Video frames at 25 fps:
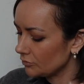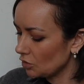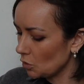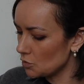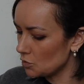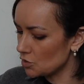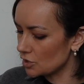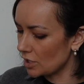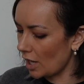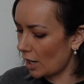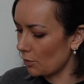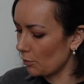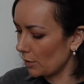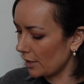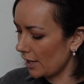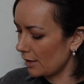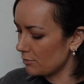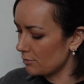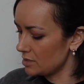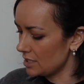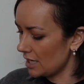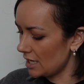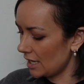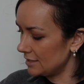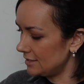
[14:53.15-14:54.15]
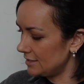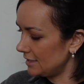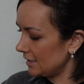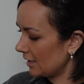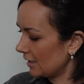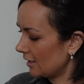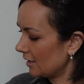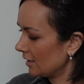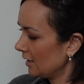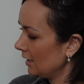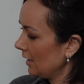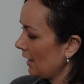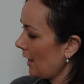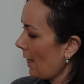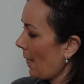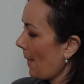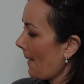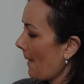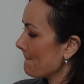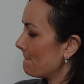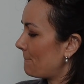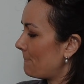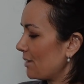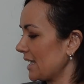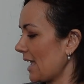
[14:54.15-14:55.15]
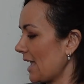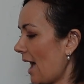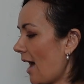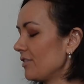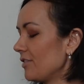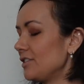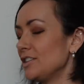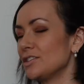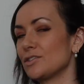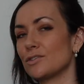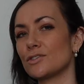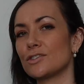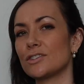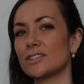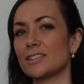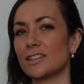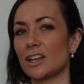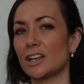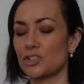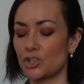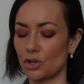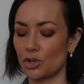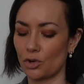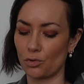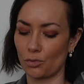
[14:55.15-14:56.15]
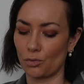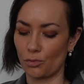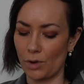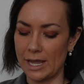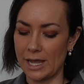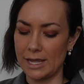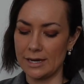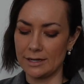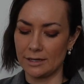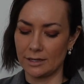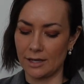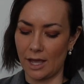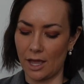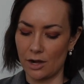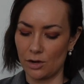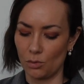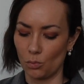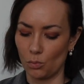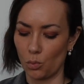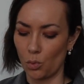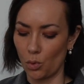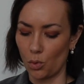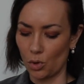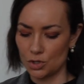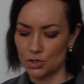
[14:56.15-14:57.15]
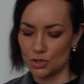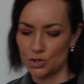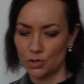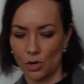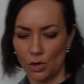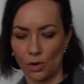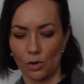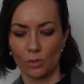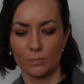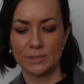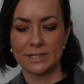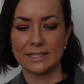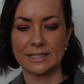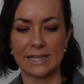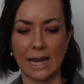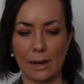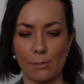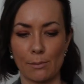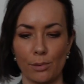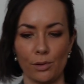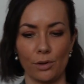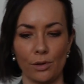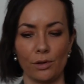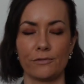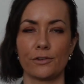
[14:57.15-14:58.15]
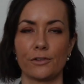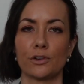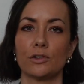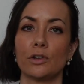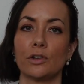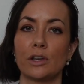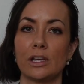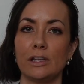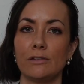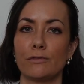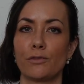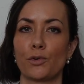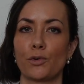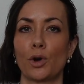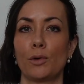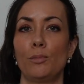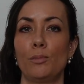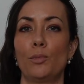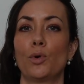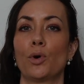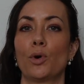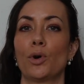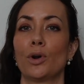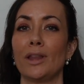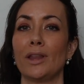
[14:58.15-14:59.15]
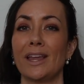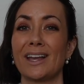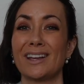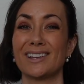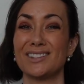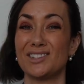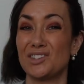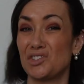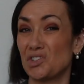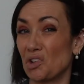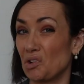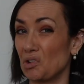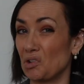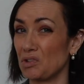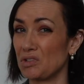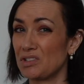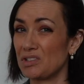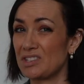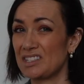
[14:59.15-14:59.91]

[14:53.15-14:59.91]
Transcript: which is kind of what gave me the idea. But yeah, these are just such a great kind of wardrobe staple if you're looking for a more like adult,